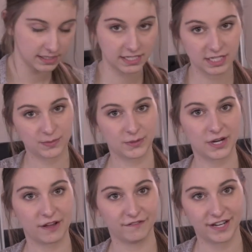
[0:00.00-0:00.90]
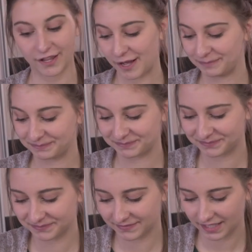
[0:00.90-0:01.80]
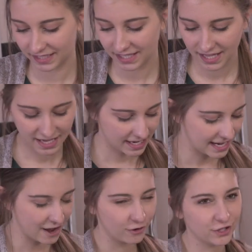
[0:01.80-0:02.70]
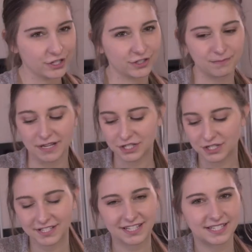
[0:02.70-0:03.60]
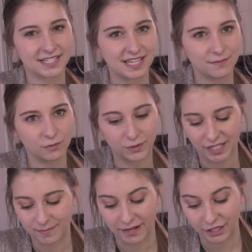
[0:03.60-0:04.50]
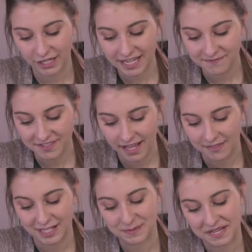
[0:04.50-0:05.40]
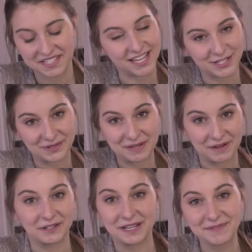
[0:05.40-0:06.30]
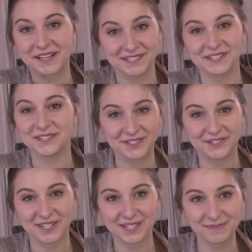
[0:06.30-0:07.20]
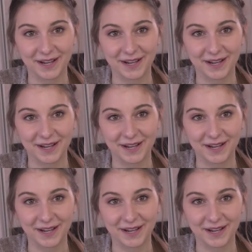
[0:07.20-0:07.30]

teaspoon of vanilla. Now your mixture is gonna seem really buttery. That's because it is really buttery because there's two sticks of